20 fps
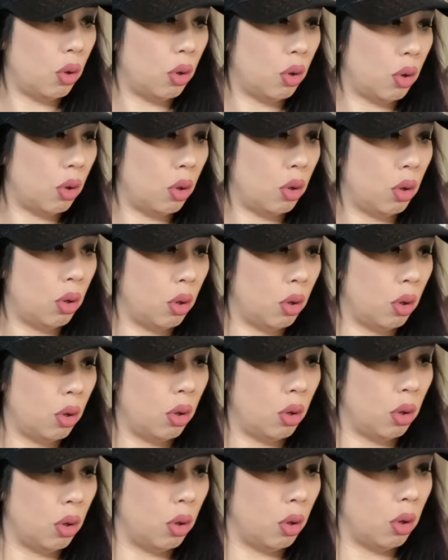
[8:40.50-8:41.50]

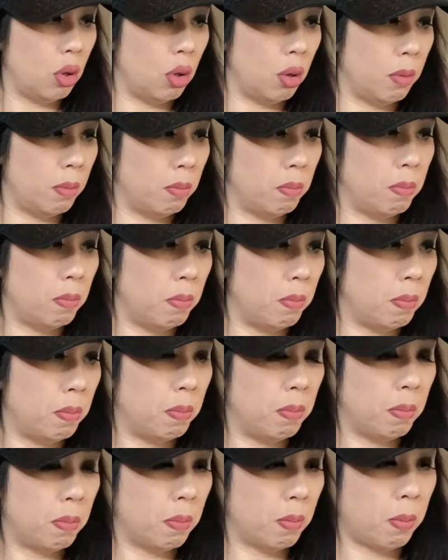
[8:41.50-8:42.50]

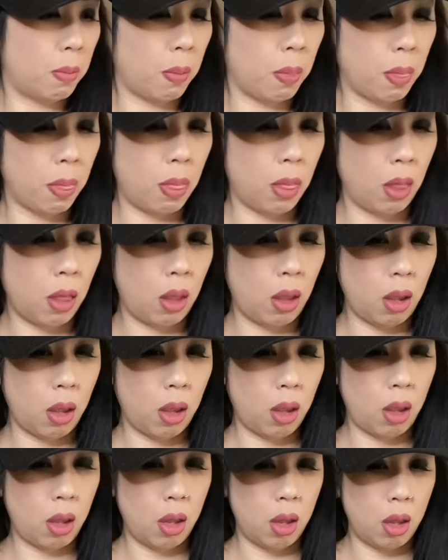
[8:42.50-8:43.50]

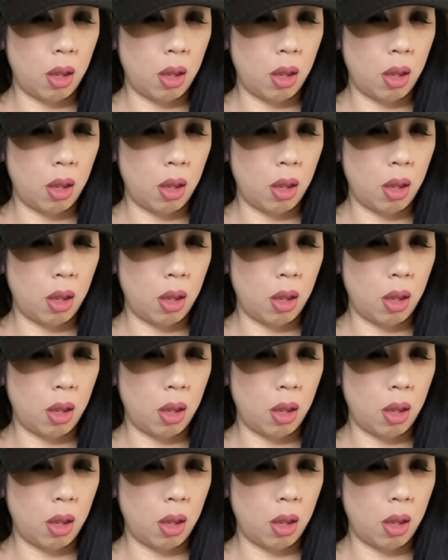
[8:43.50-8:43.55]
Nothing is said.